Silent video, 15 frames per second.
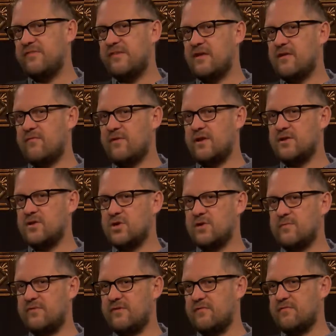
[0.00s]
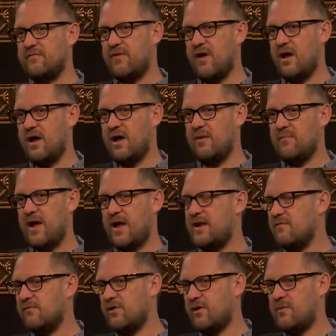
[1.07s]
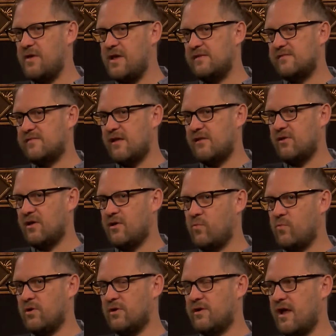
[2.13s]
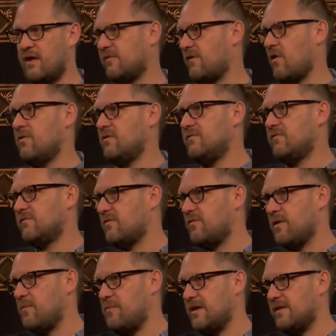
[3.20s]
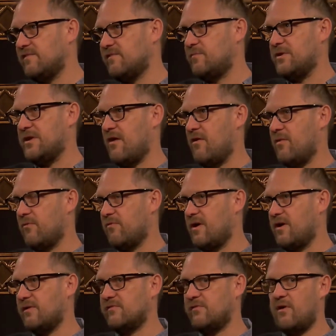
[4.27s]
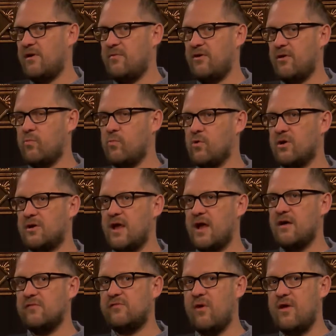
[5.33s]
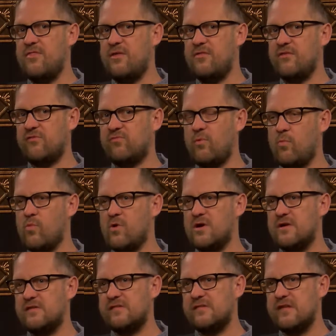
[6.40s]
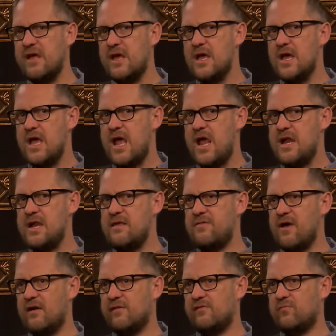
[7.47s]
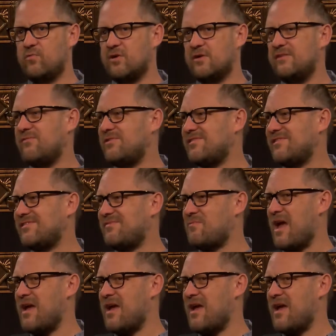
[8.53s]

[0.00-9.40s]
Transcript: think of it in terms of, I never look at pages, I look at word counts. I always used to think pages, but now I'm a writer, so I think word count. So I think this one was 80,000 words, which is,